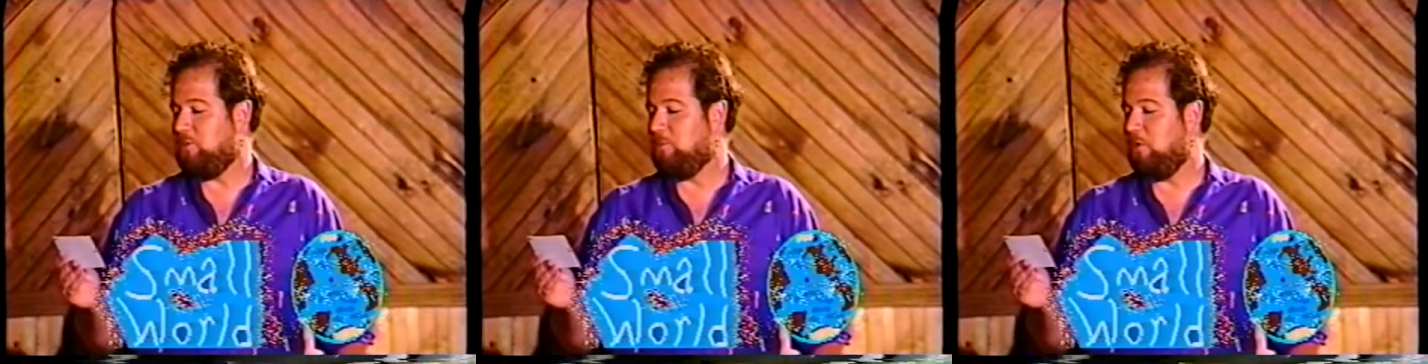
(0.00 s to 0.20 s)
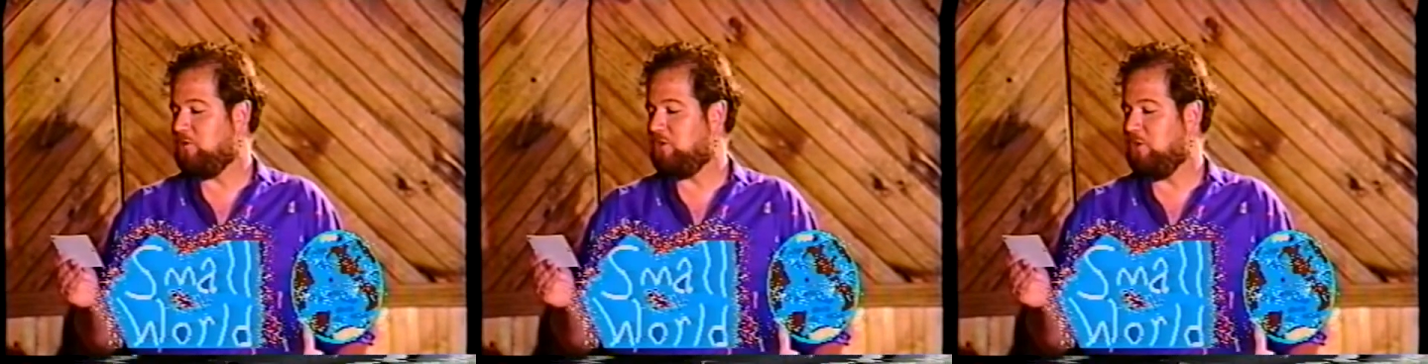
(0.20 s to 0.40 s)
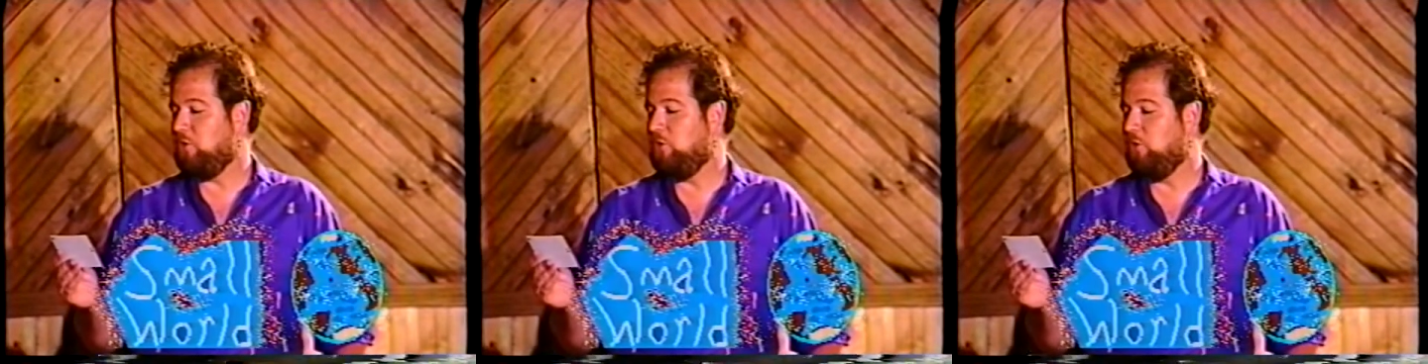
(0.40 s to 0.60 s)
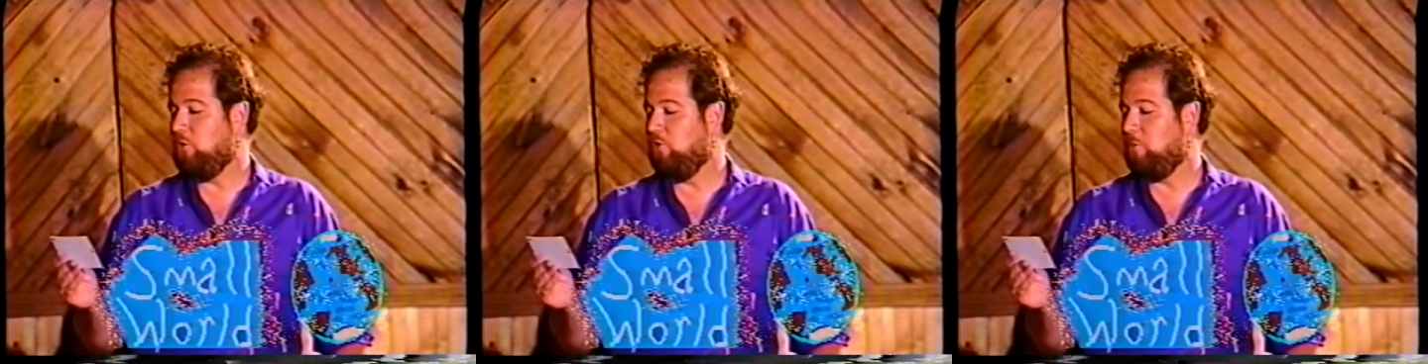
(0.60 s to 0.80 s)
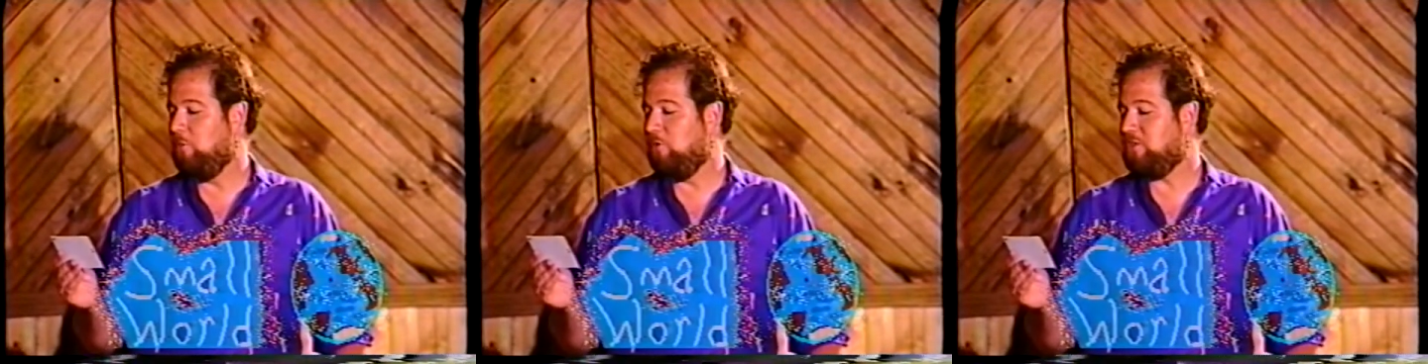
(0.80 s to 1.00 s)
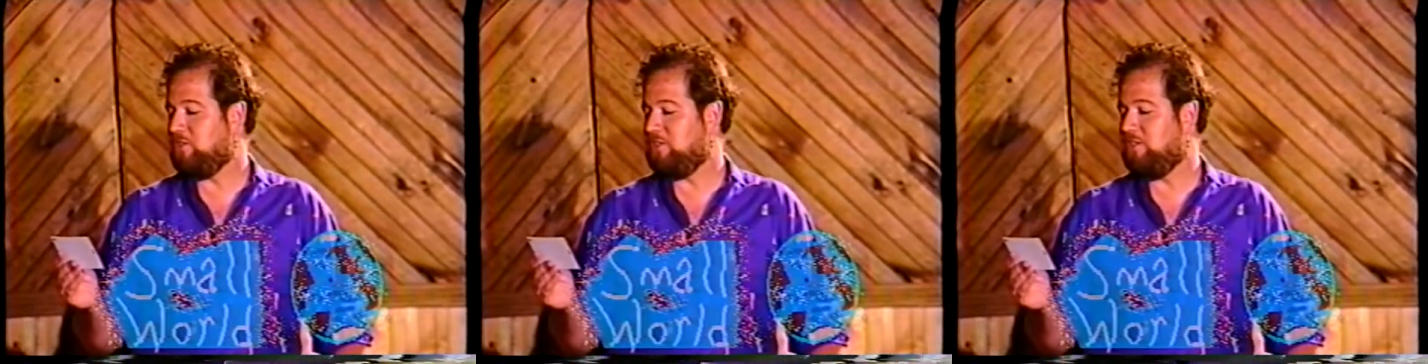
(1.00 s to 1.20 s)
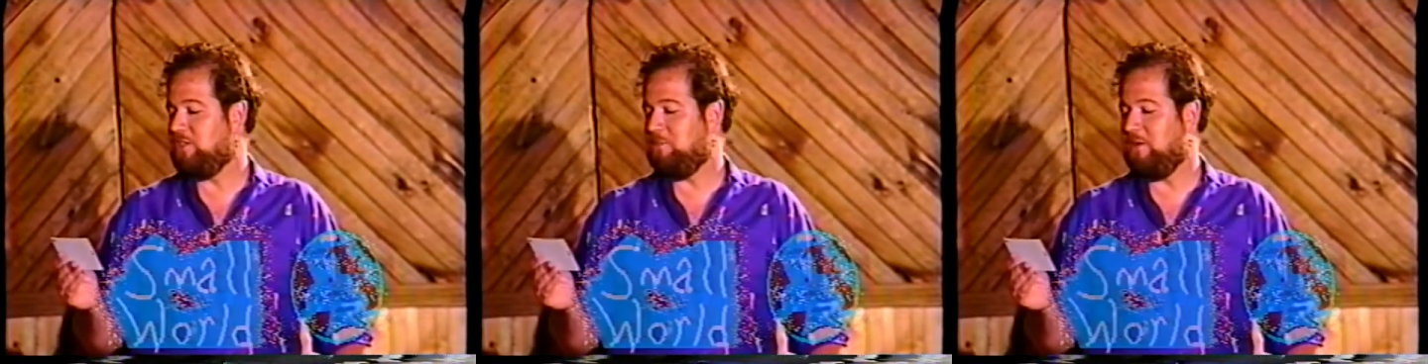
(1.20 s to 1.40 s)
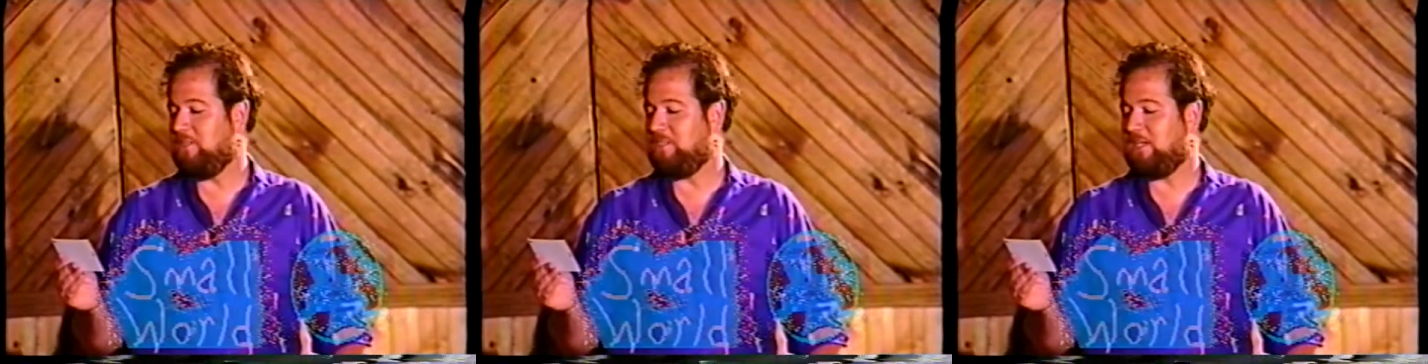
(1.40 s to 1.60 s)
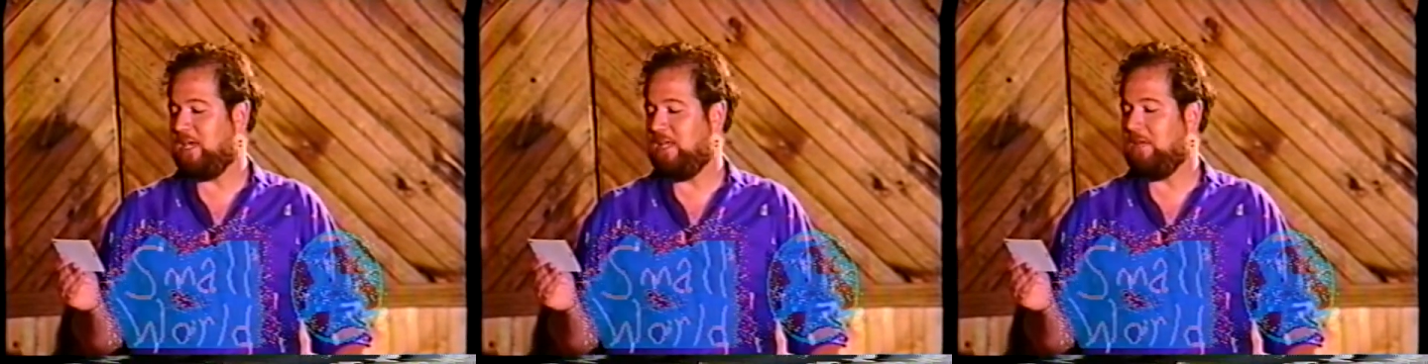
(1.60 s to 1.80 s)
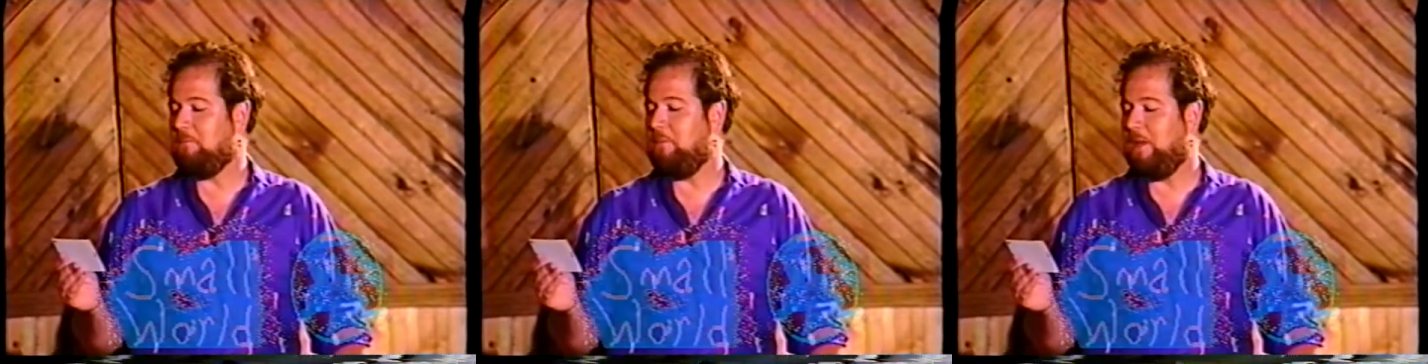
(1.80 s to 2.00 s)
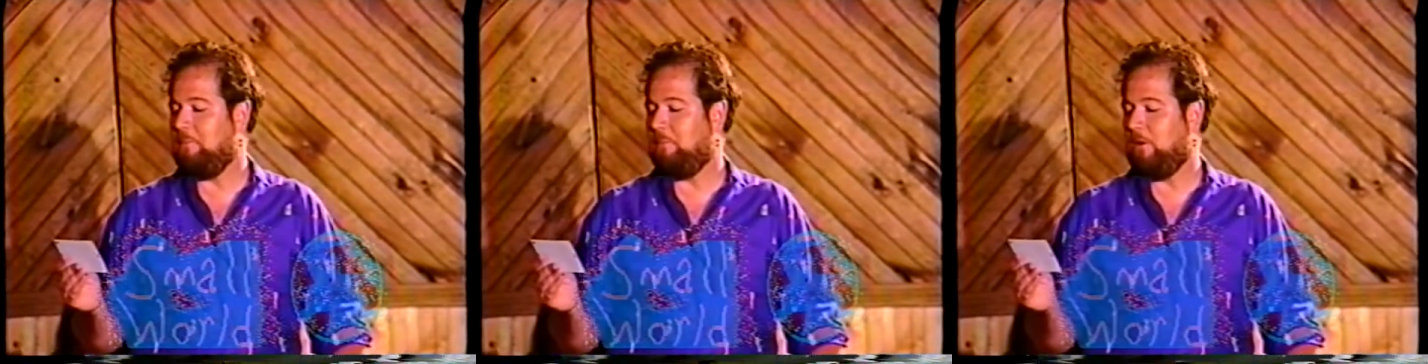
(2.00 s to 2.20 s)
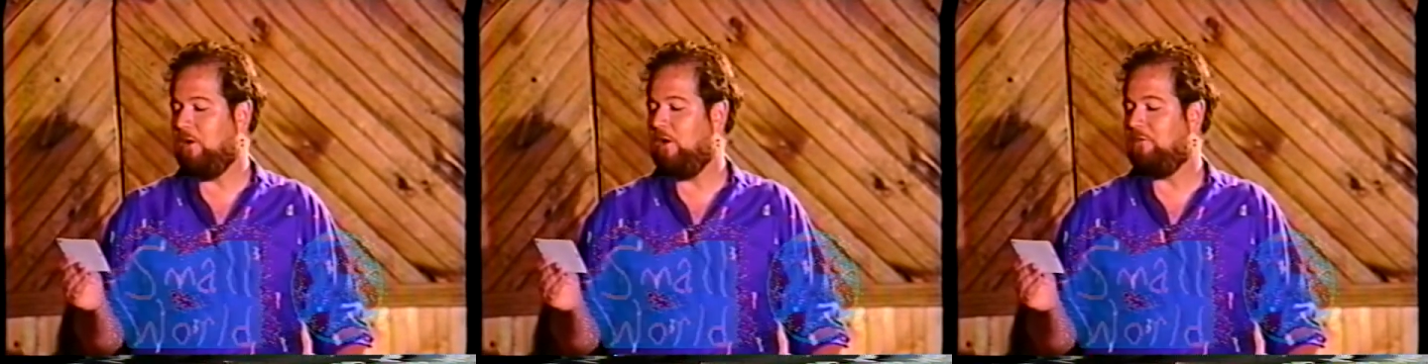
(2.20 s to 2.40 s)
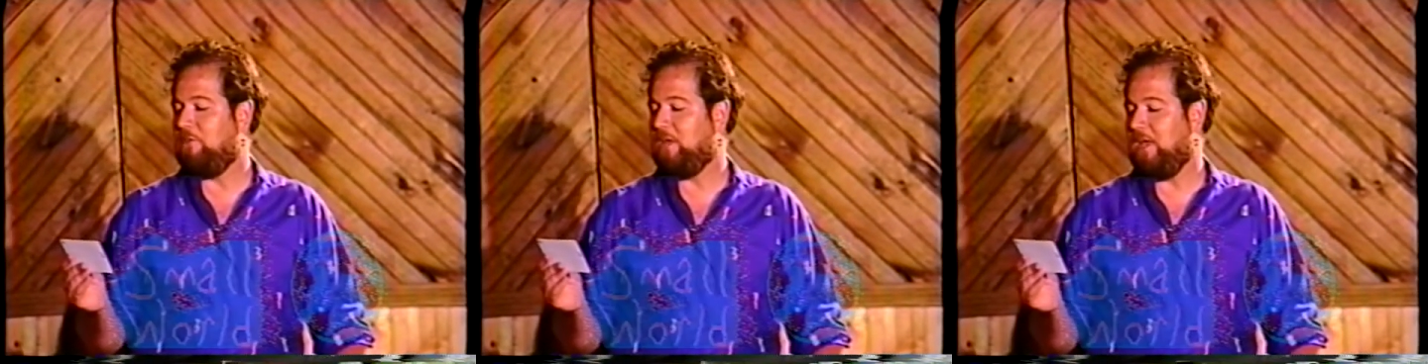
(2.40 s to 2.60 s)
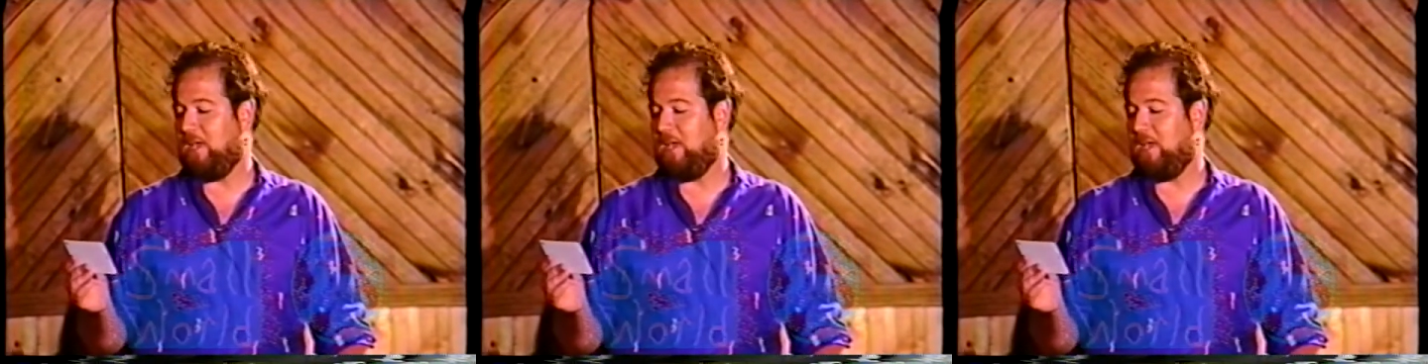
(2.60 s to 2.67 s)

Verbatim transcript: is the most numerous domesticated member of